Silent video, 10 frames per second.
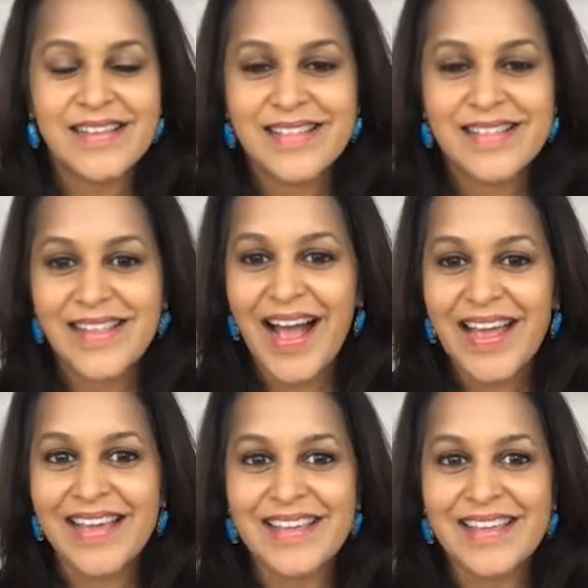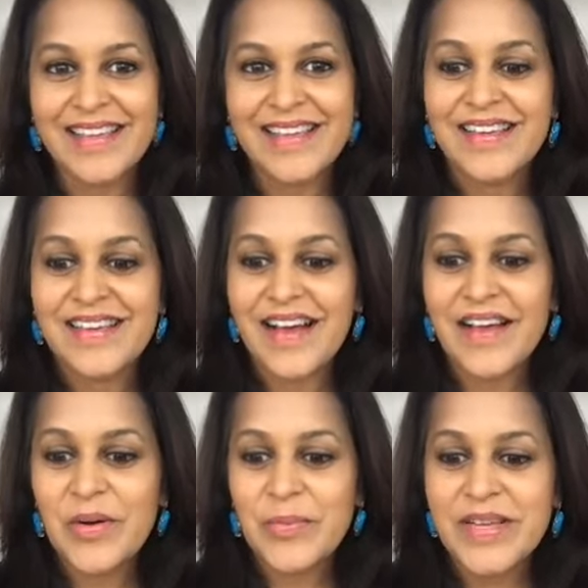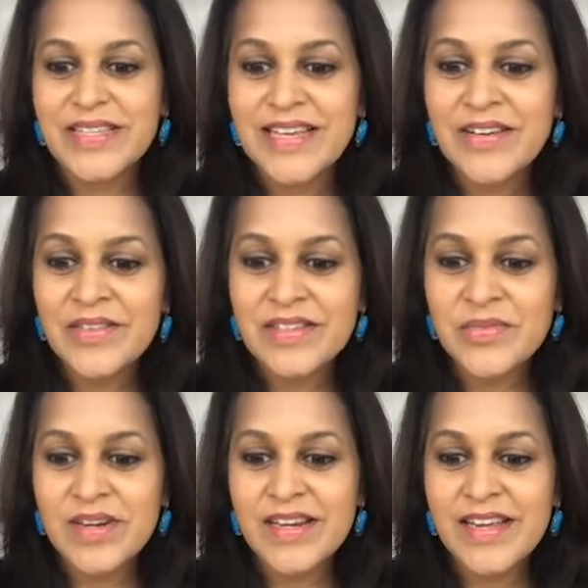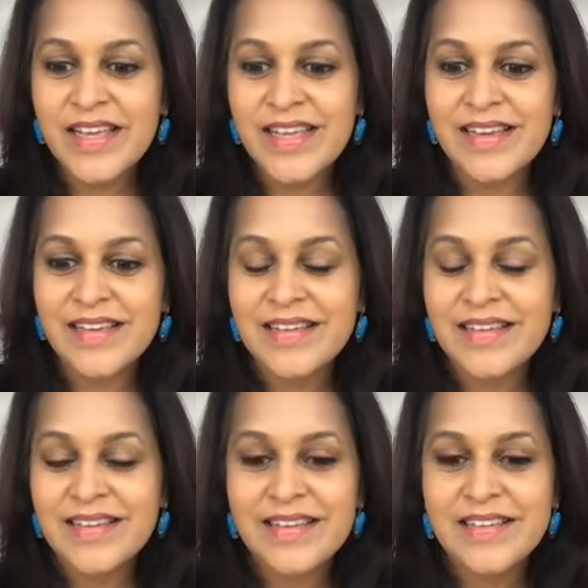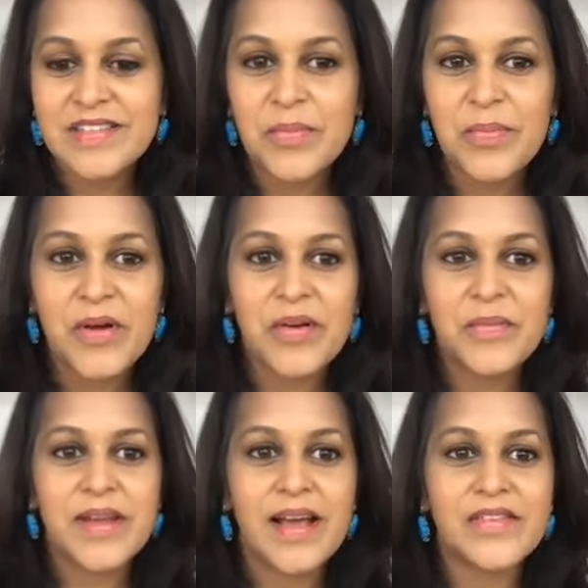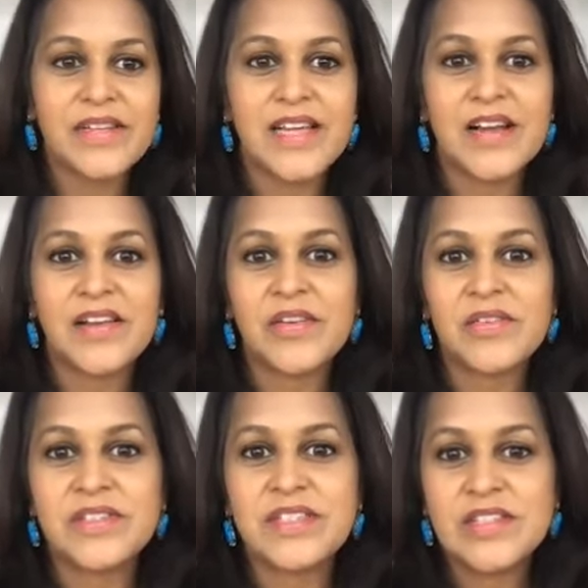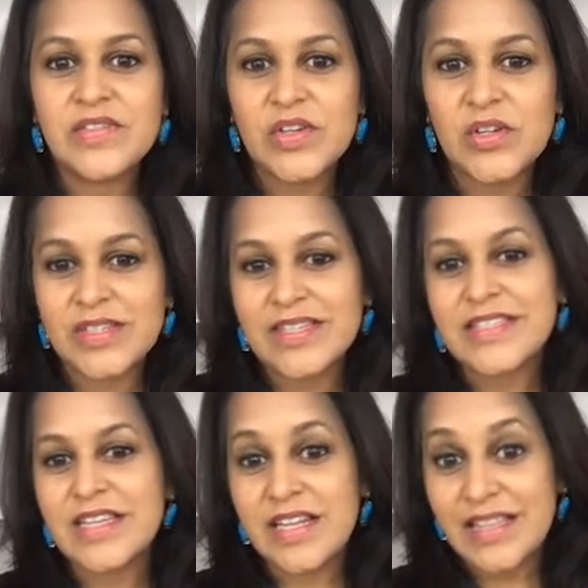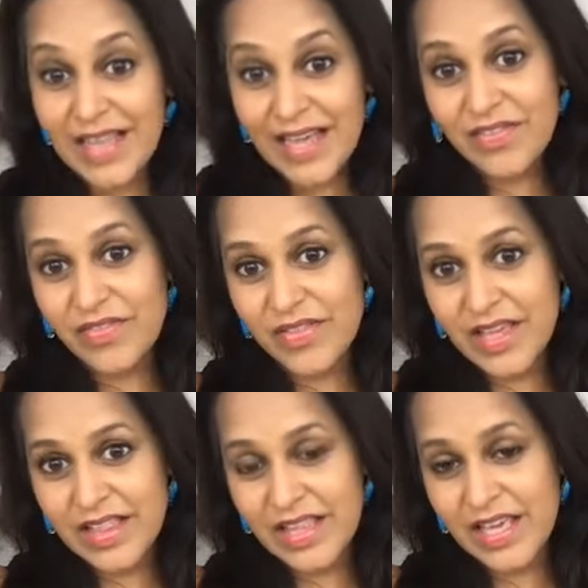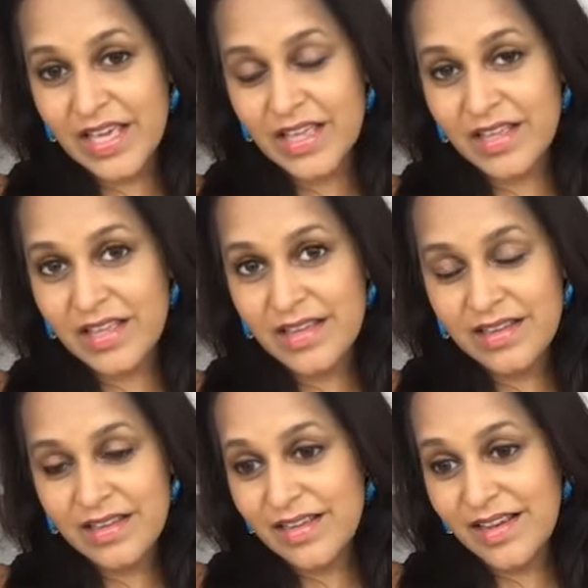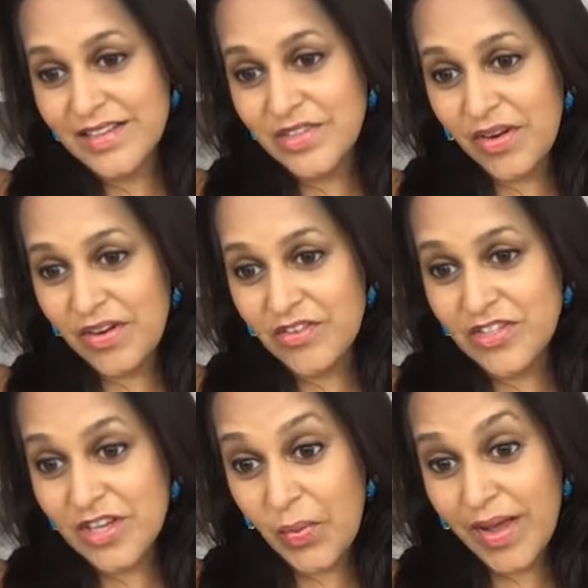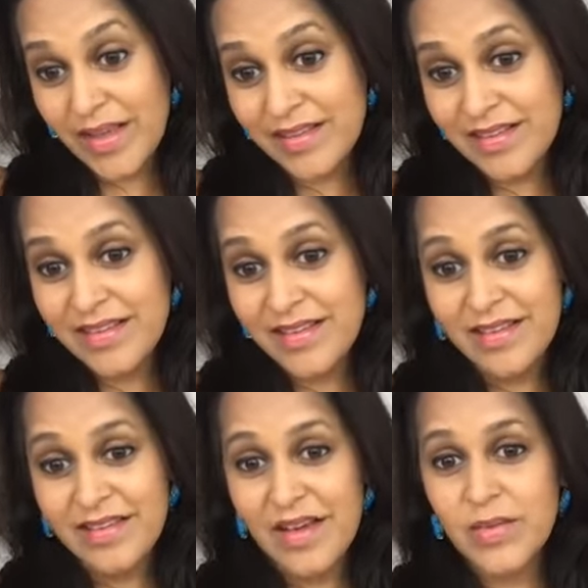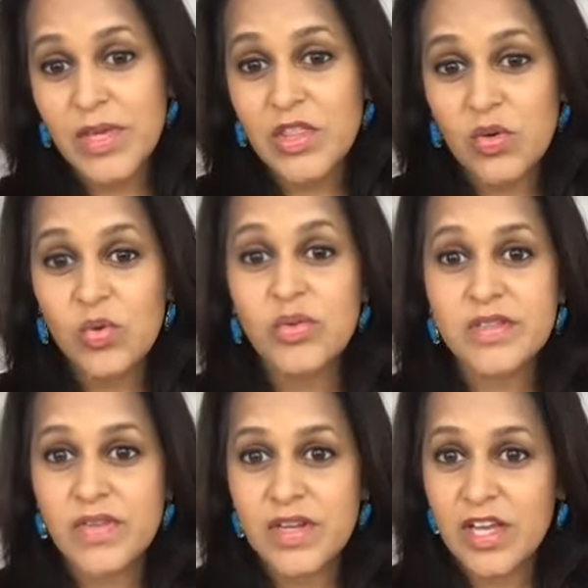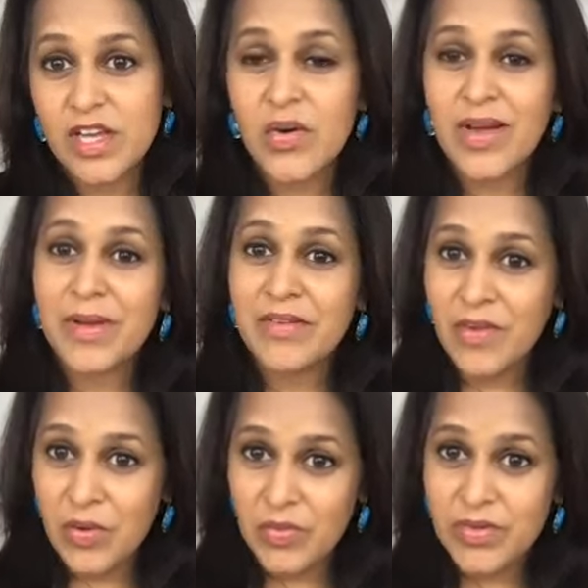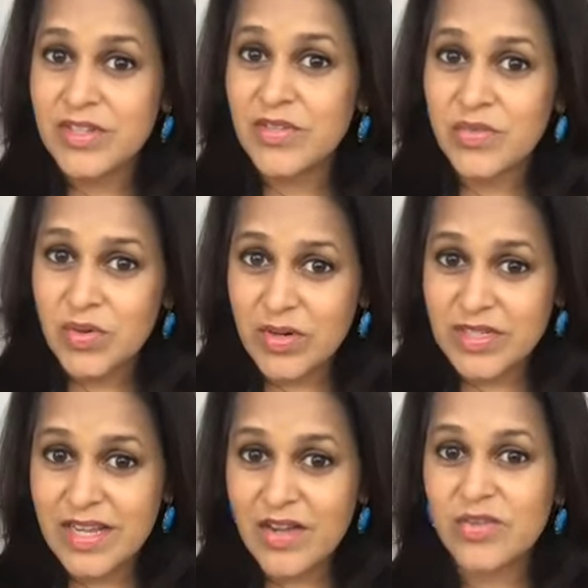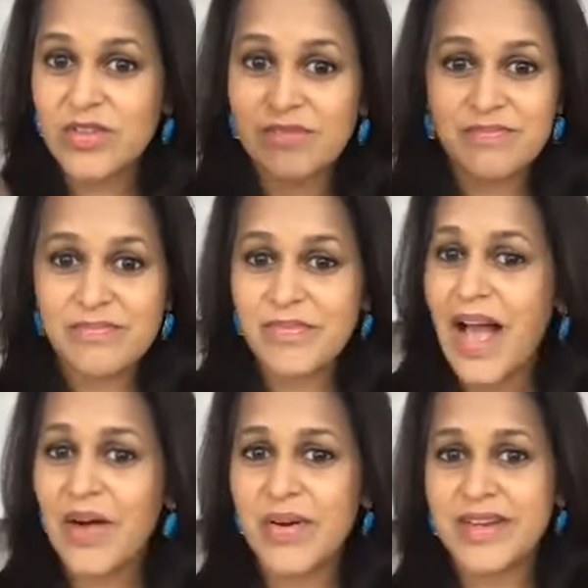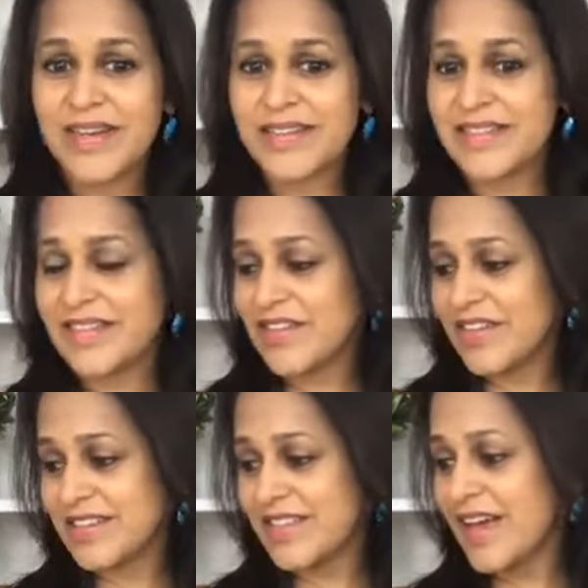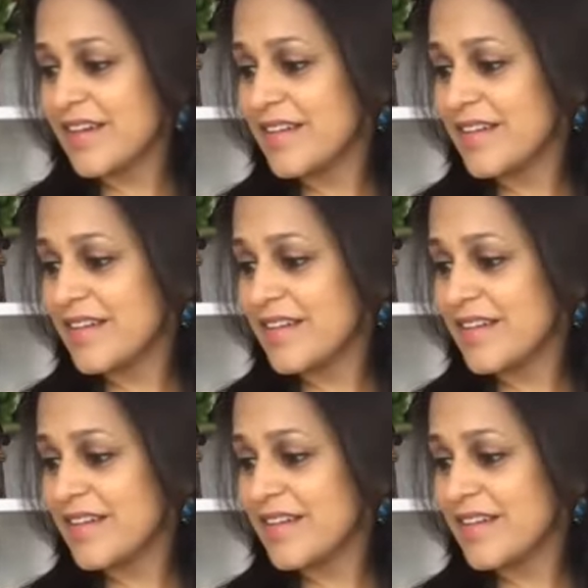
Hi. I hope my sound is working. Somehow I've been having technical difficulties in life lately. I don't understand why. I made the coolest video and my phone didn't record sound. How unnecessary is that?